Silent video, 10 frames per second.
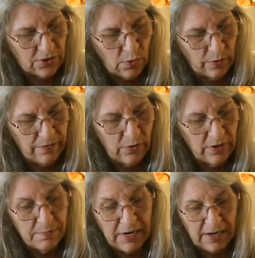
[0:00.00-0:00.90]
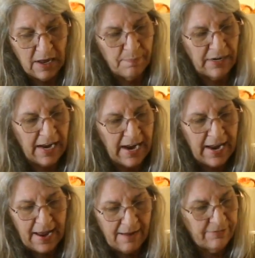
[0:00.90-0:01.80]
So it would have only been 1.5
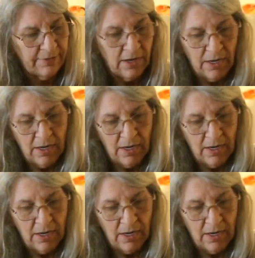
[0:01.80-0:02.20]
cups